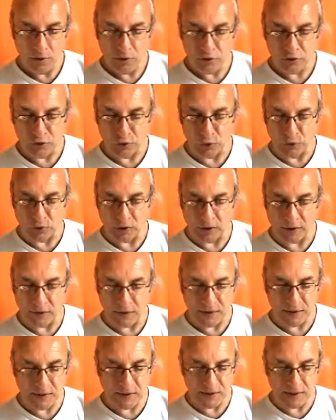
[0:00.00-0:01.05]
Surely
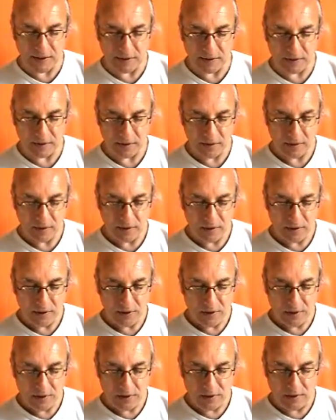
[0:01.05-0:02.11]
this is it.'
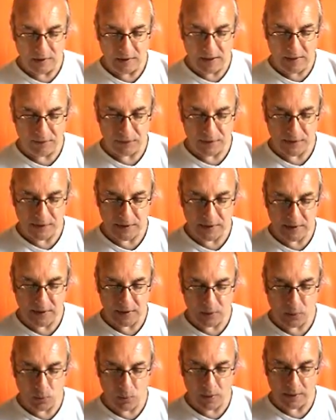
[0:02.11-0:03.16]
He left the
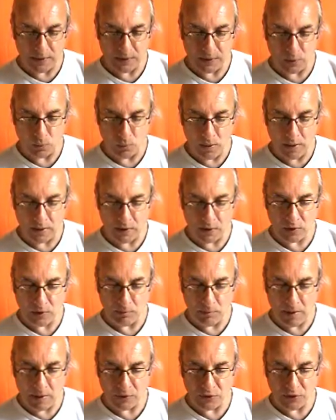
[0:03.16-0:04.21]
city at once and went to
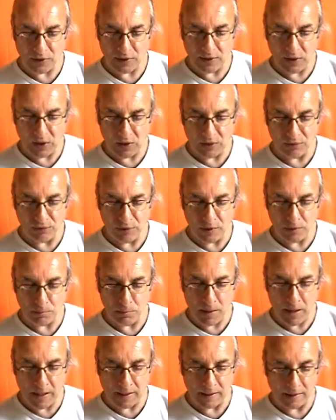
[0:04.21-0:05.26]
a mountain cave
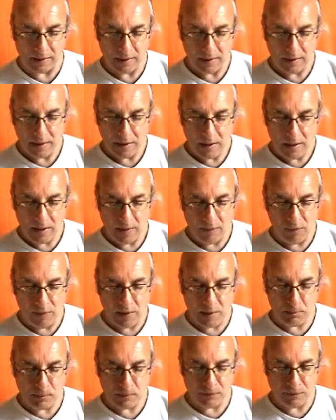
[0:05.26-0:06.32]
nearby, and
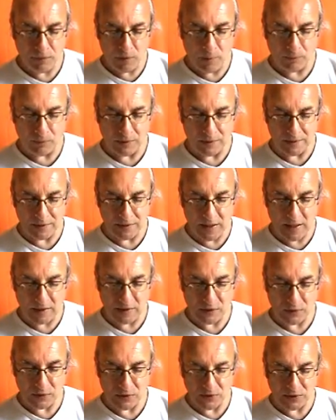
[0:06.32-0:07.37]
there performed
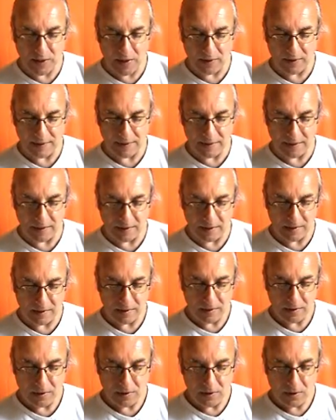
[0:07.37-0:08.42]
intense austerity.
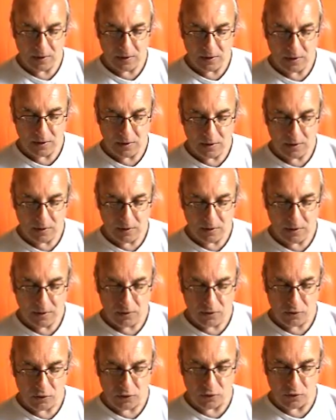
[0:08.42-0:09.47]

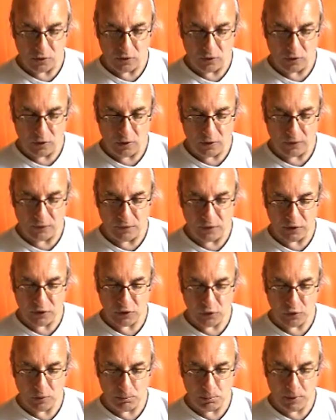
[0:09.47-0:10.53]
Soon Lord
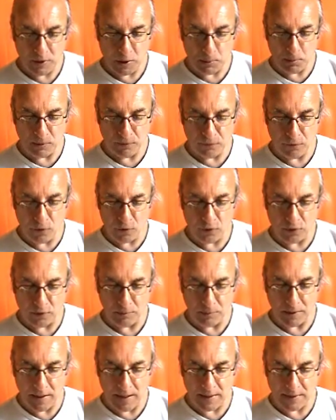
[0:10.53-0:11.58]
Vishnu appeared before
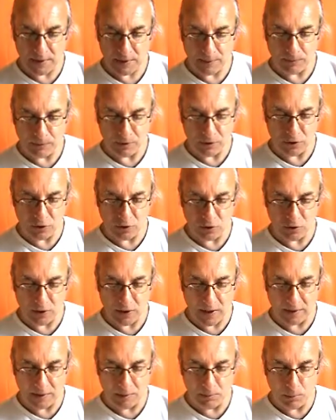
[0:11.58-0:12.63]
him and asked him to
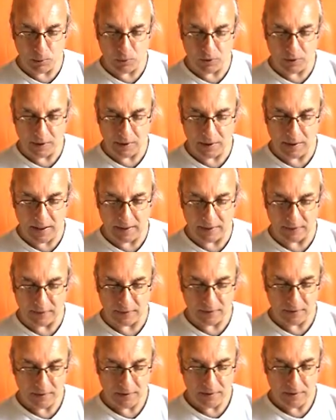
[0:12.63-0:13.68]
choose any boon he liked.